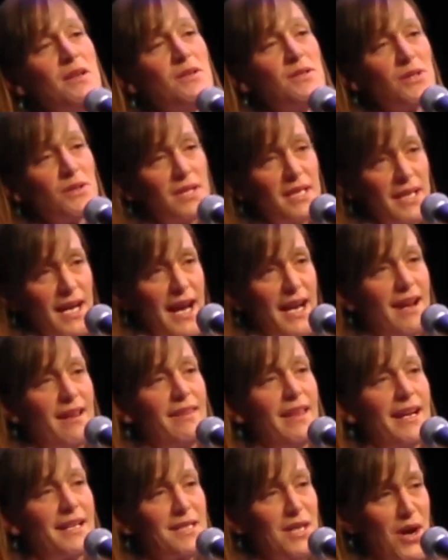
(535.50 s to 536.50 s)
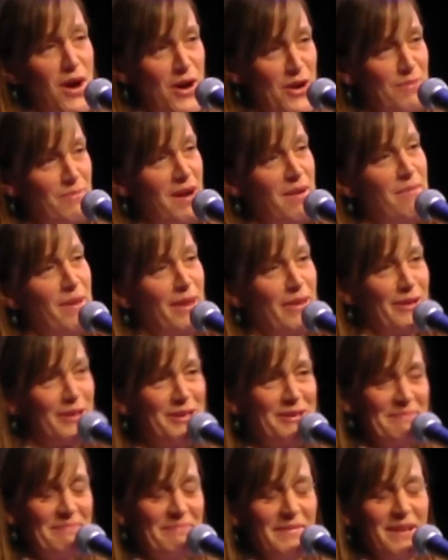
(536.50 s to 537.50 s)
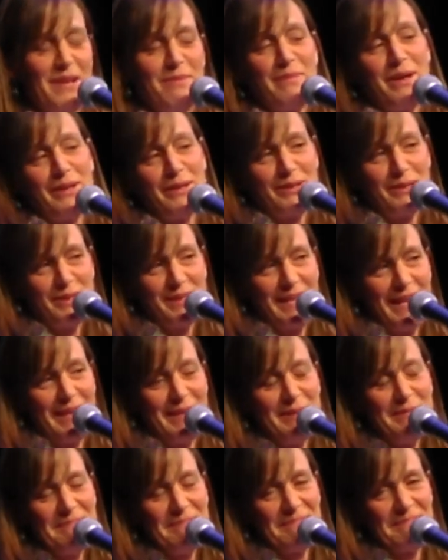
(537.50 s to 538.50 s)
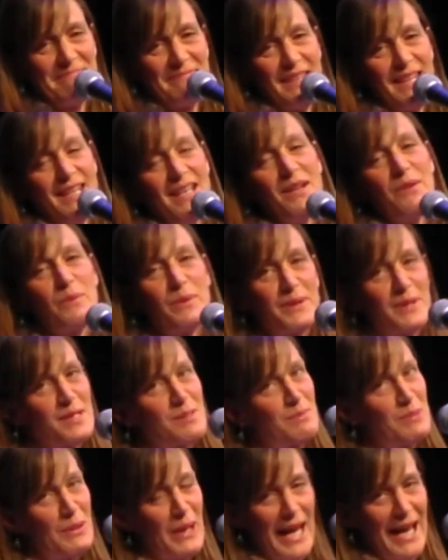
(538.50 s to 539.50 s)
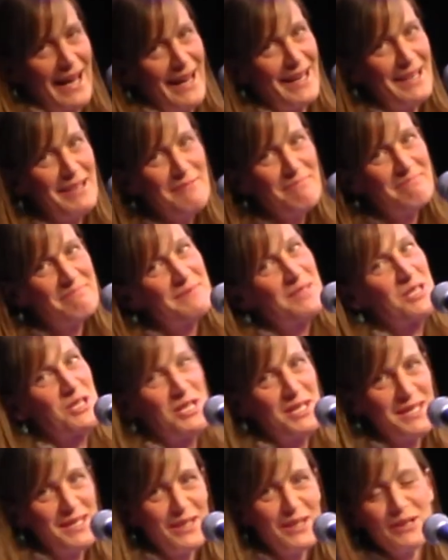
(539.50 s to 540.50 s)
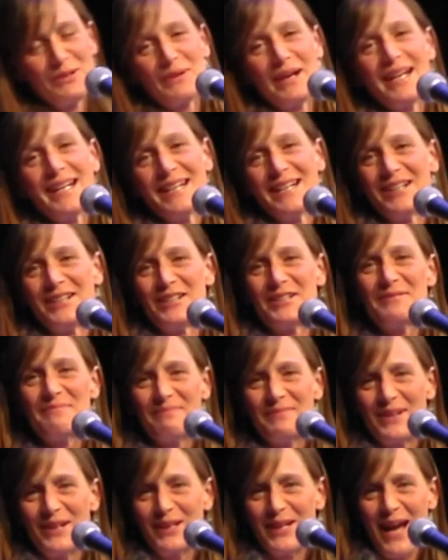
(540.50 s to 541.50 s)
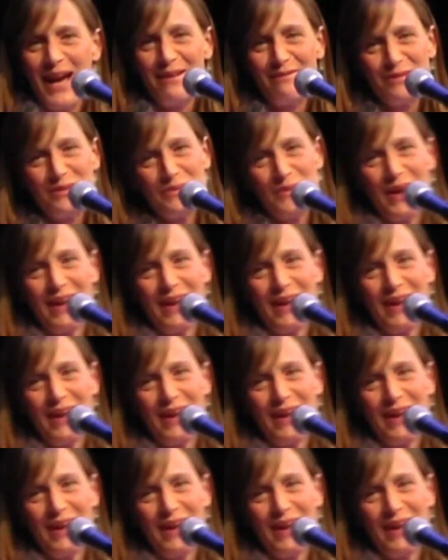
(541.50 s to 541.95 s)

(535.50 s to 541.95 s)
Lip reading: So tonight, I'd like to honor my mother on Mother's Day with this bouquet, because she's sitting right here, alive and